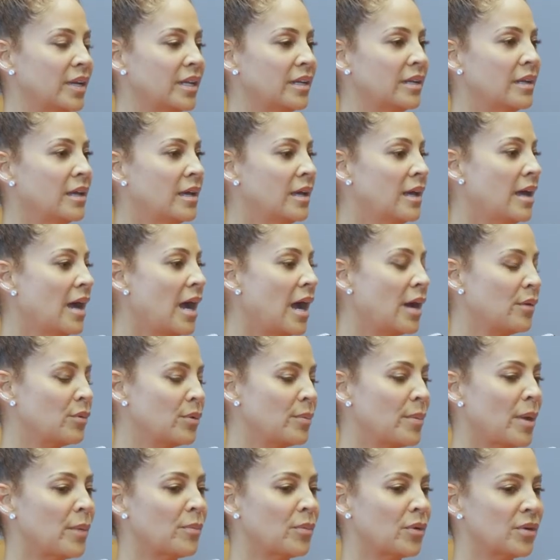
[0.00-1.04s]
and I
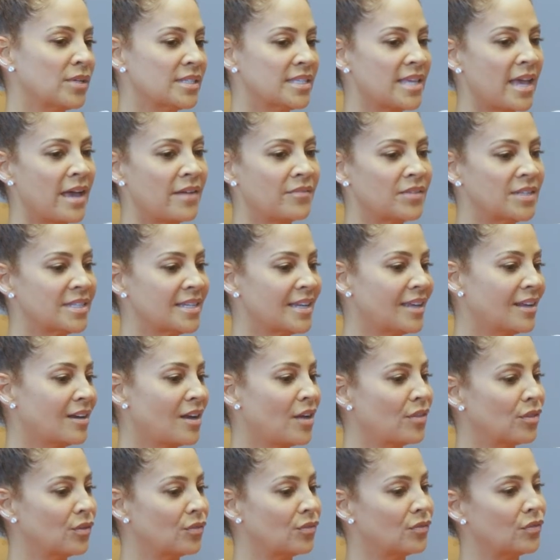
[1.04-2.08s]
remember us having to get
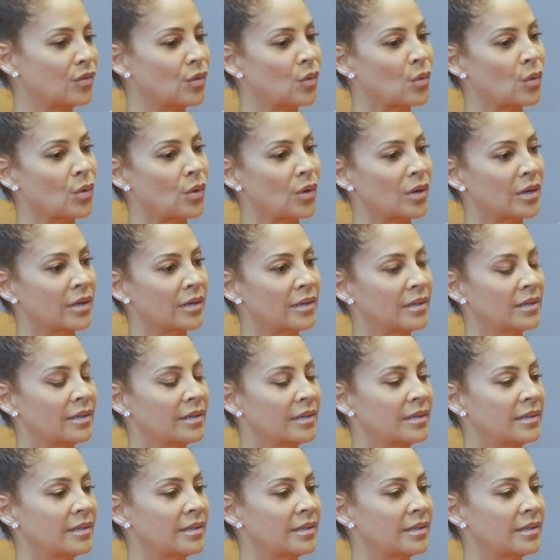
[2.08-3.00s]
on the floor